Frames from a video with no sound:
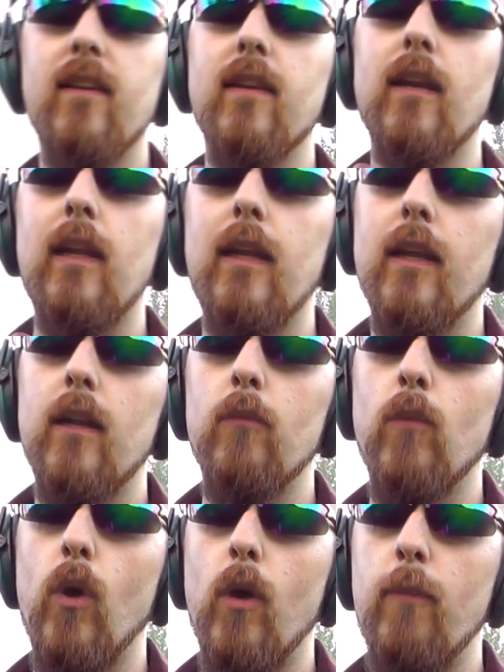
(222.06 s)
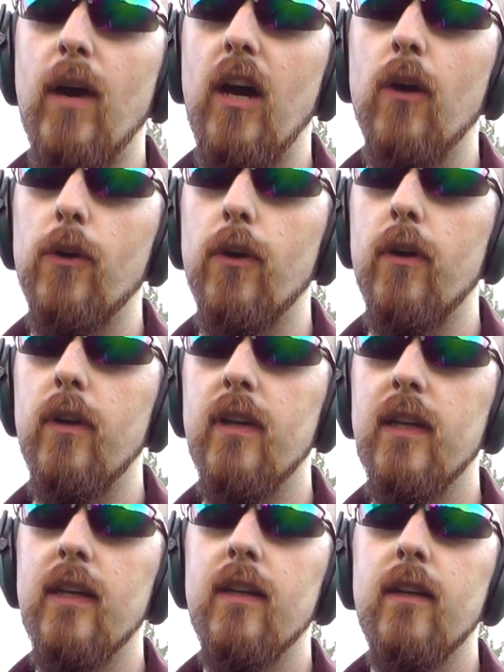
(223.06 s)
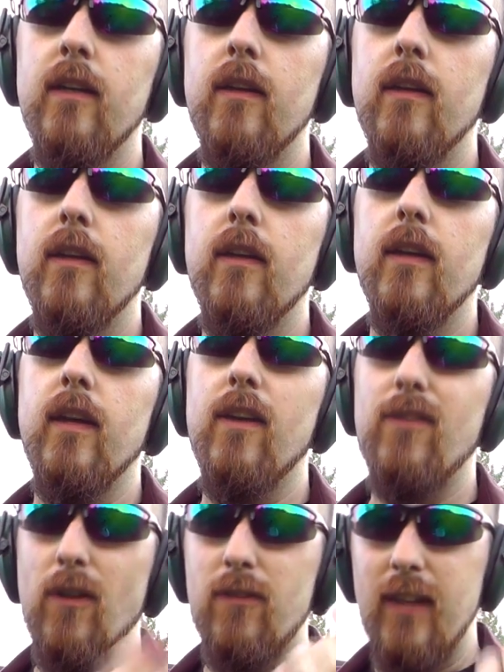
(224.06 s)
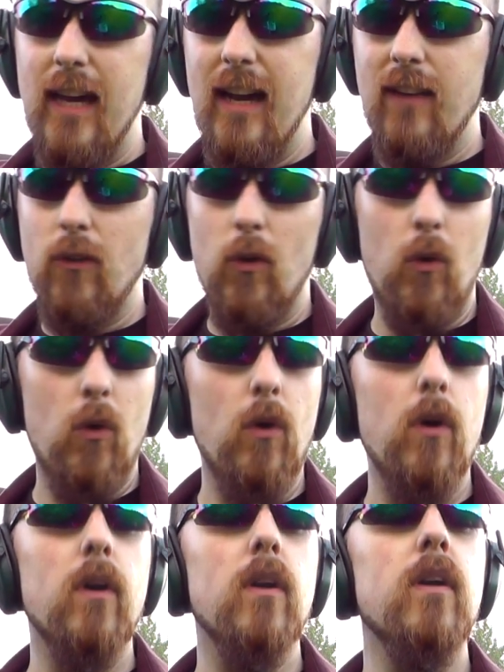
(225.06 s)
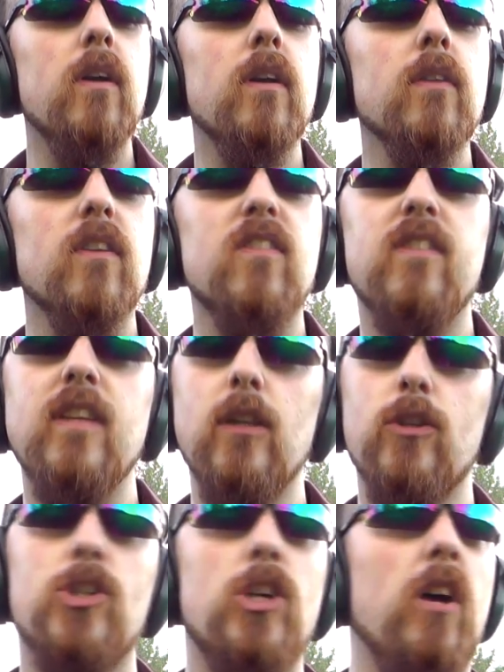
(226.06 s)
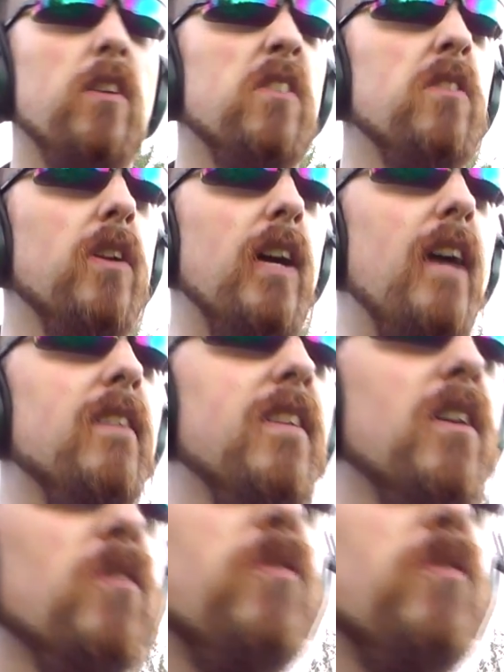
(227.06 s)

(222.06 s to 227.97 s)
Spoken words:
need a little more powder. Either that or the steel shot is not ideal